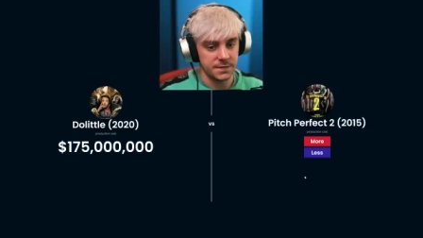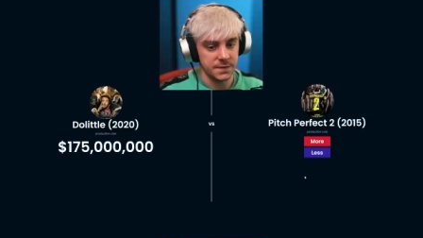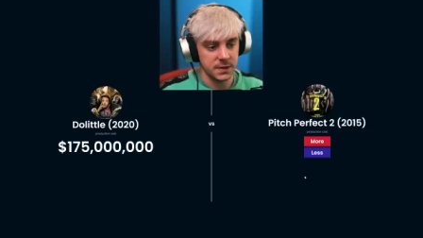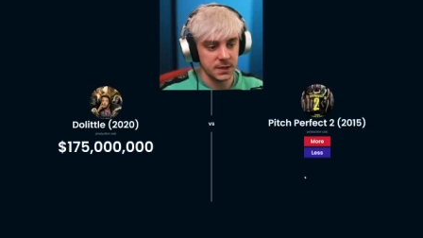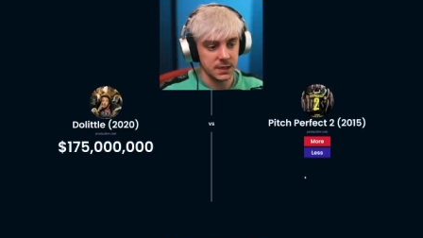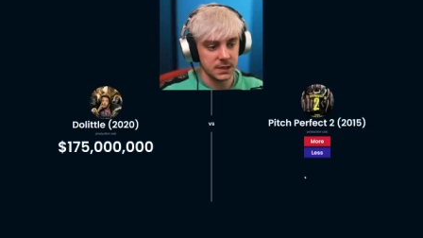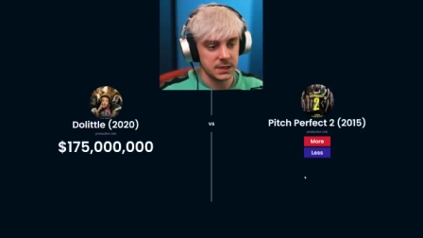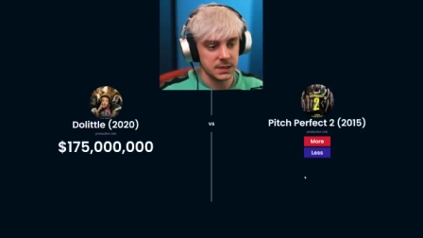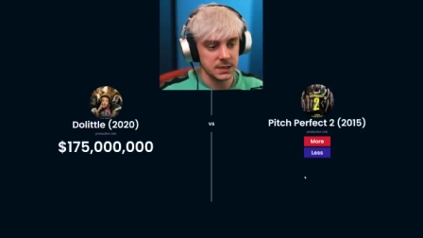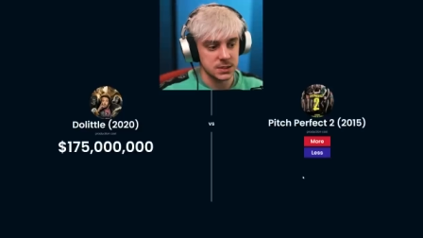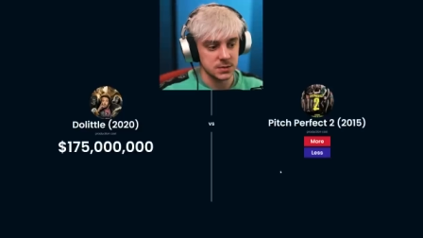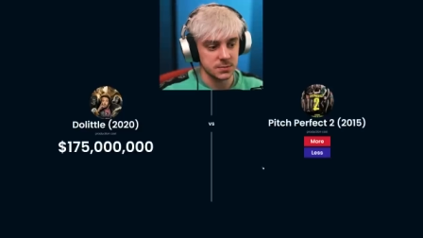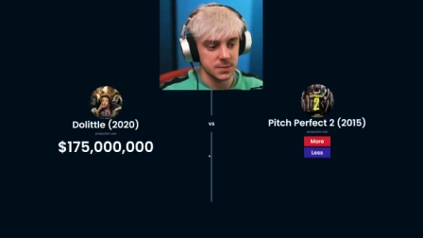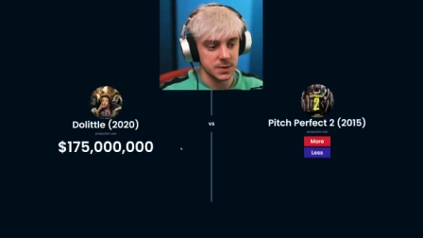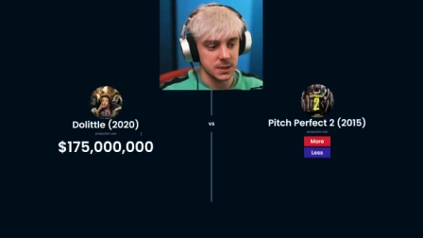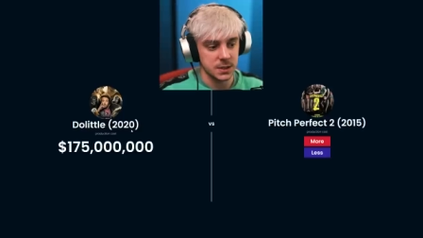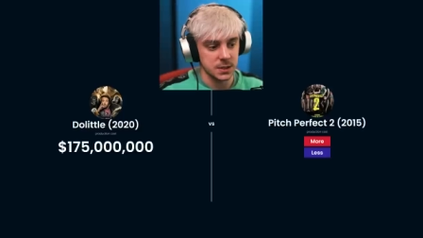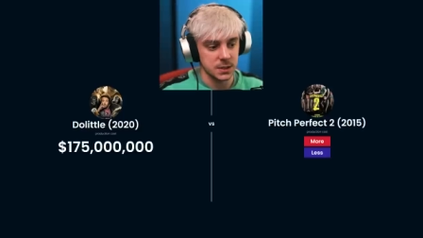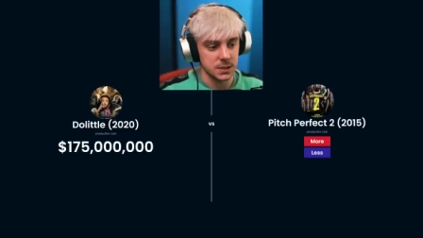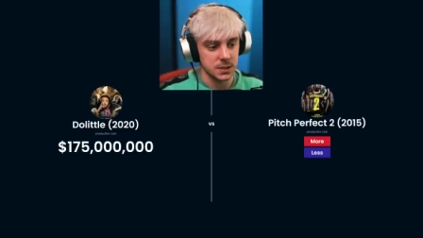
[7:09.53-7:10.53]
feel like this will
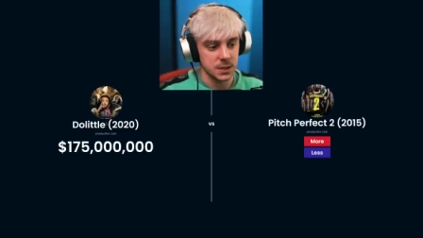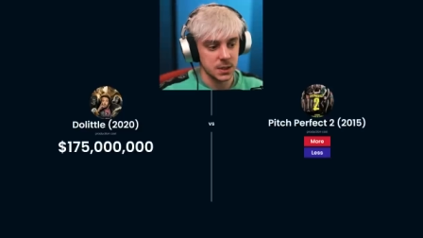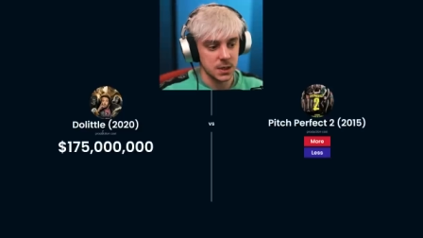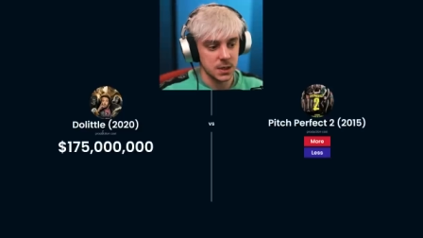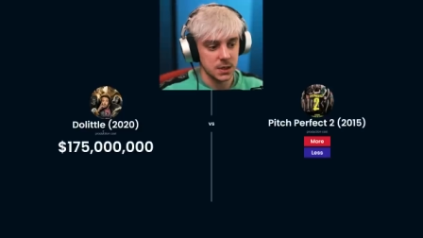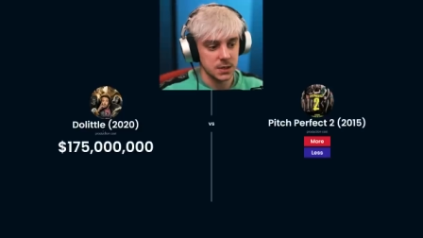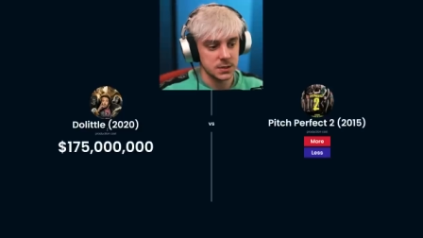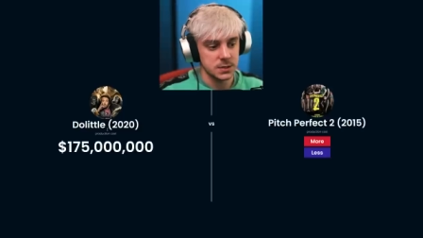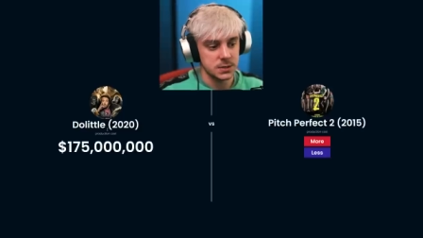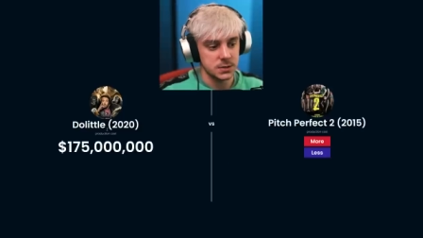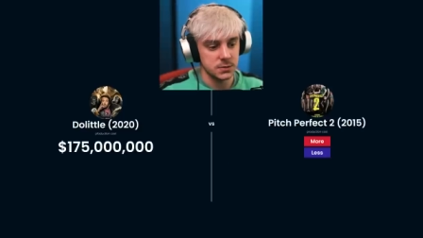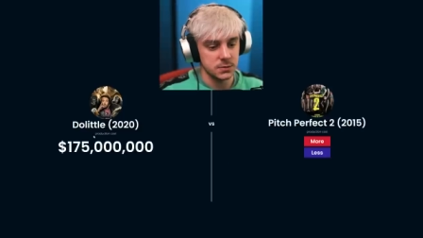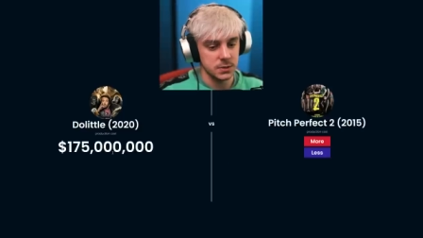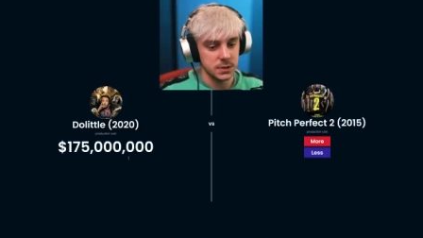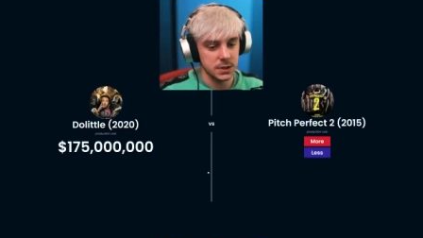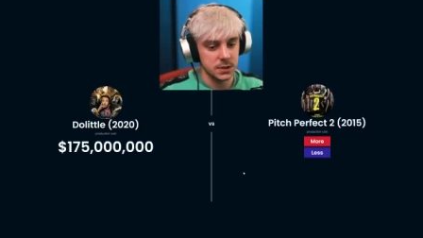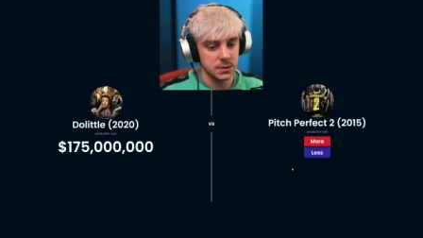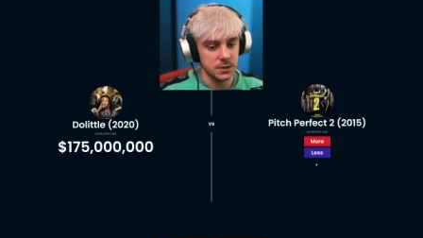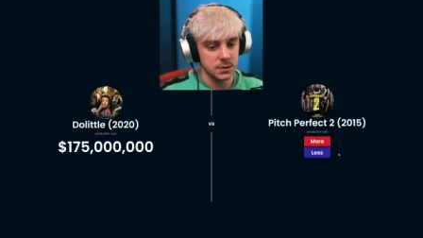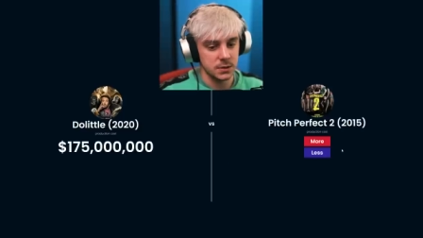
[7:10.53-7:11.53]
be good.
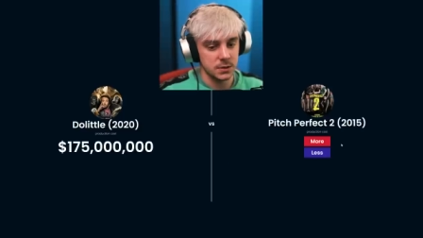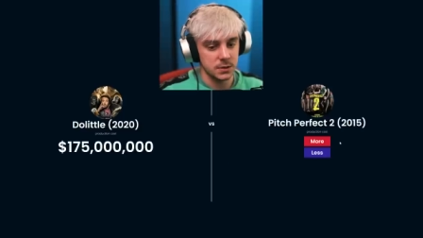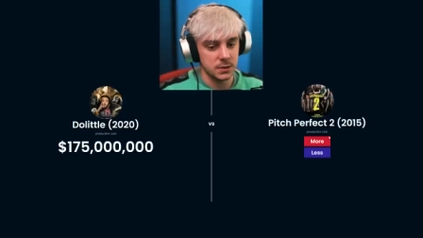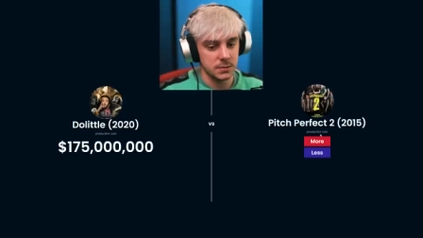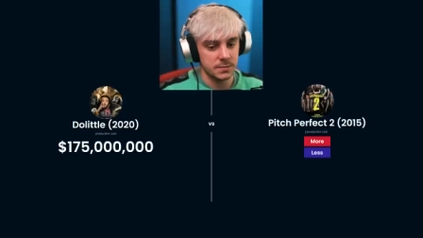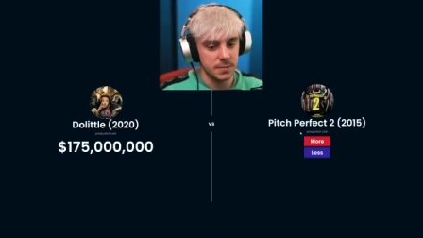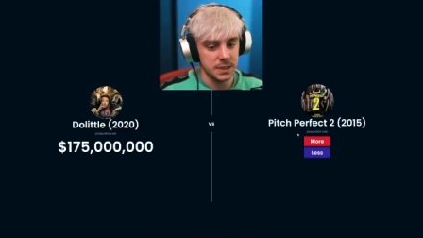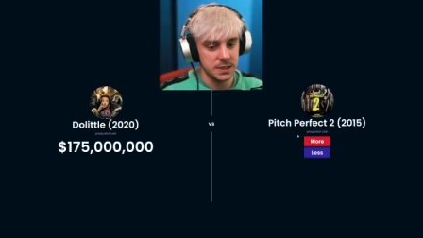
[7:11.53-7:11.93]
Dolittle,